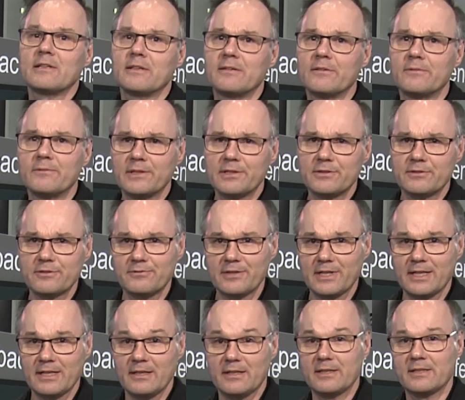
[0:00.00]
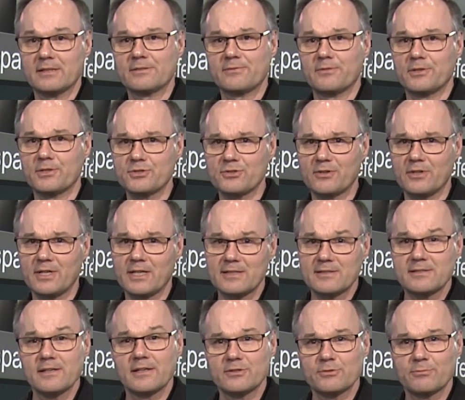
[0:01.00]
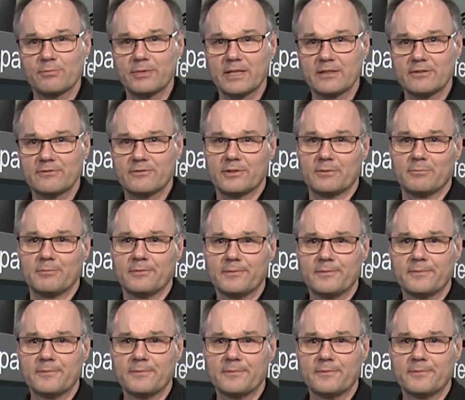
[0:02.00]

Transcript: the Wind River Helix virtualization platform.